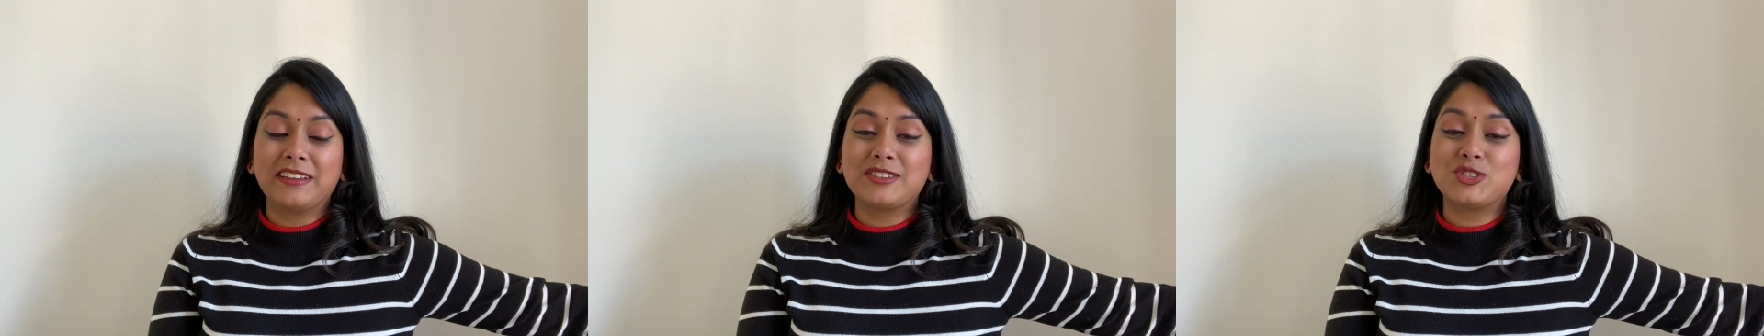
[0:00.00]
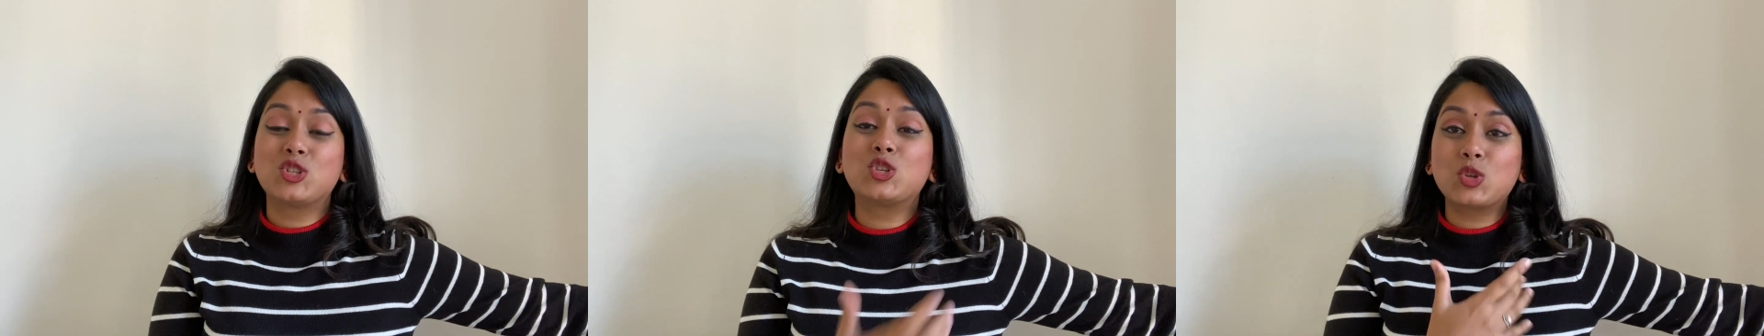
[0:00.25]

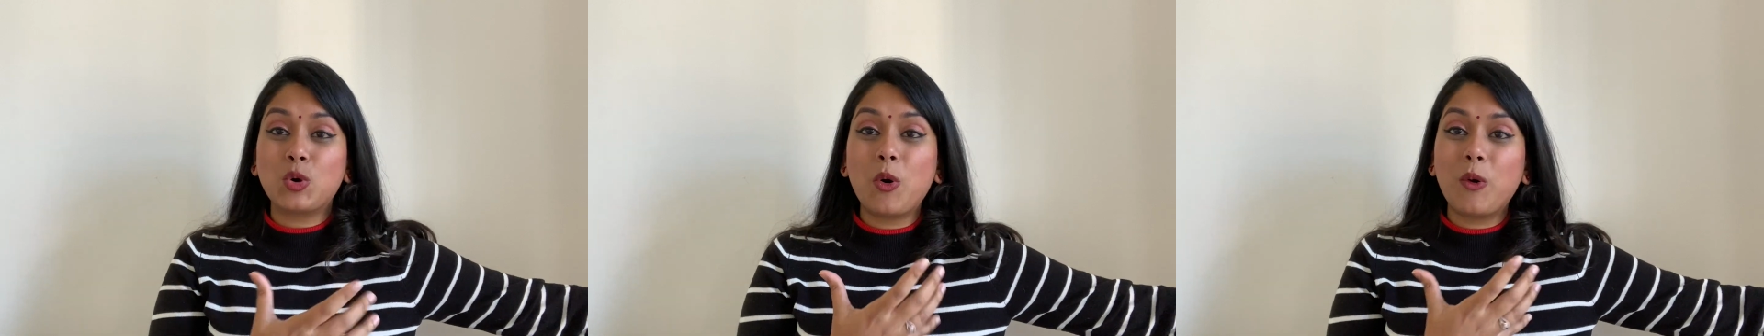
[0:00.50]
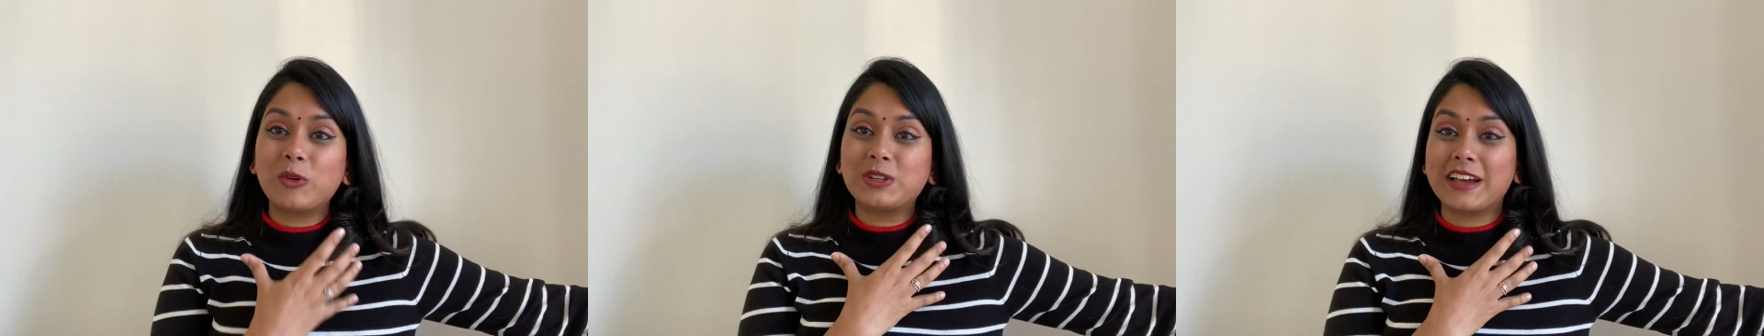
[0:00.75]

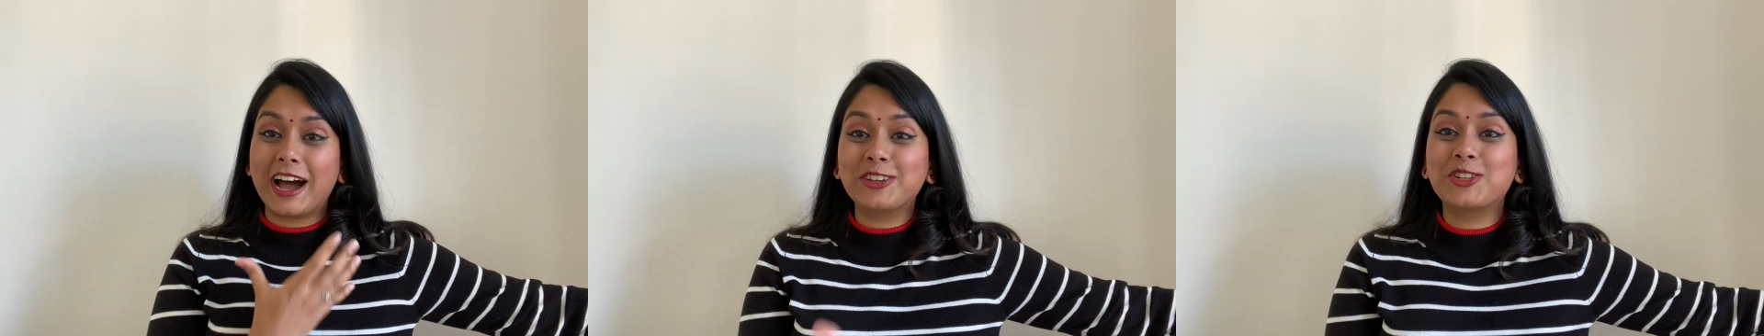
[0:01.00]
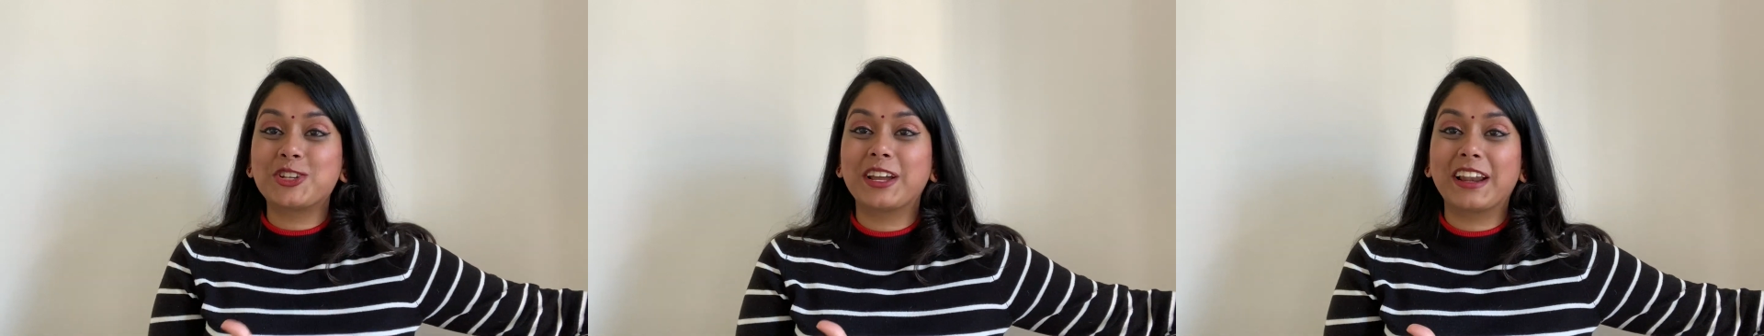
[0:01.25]
so
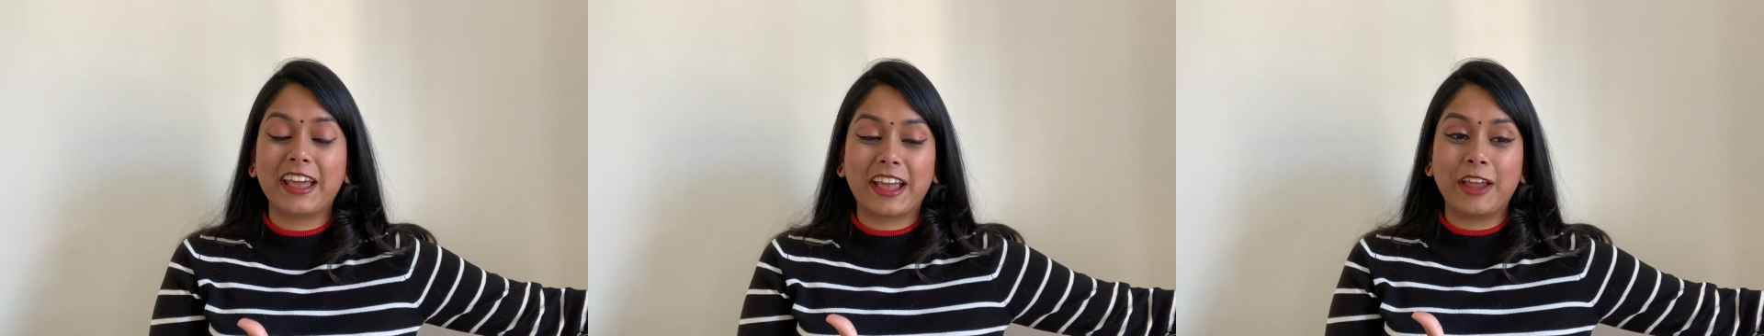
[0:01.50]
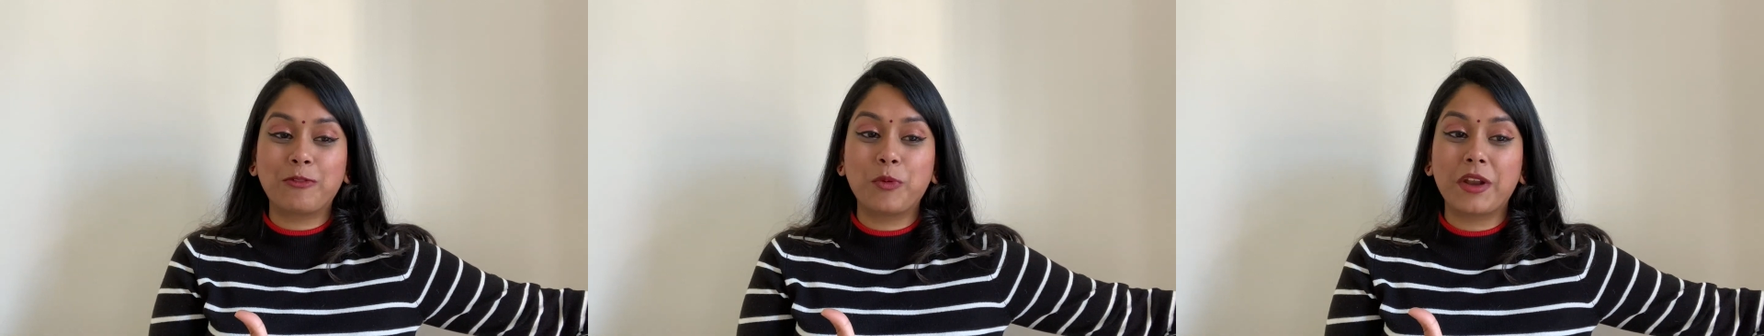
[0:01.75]
touching. Like,
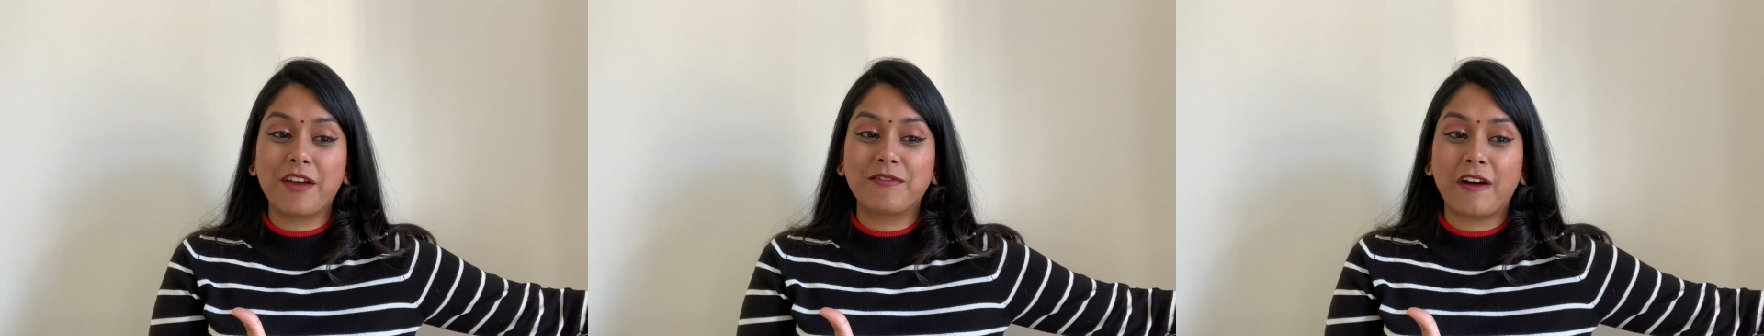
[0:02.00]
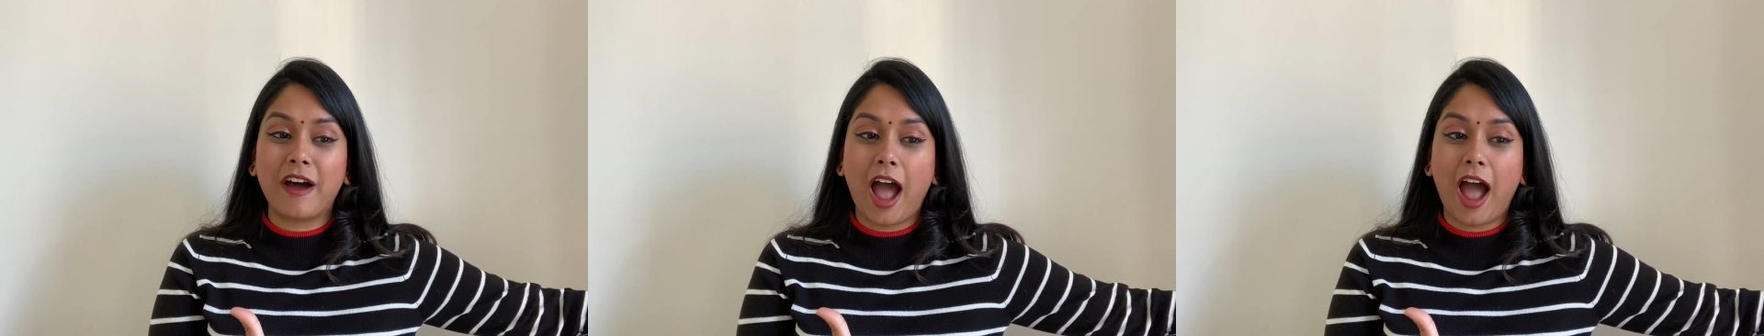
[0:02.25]
it would have,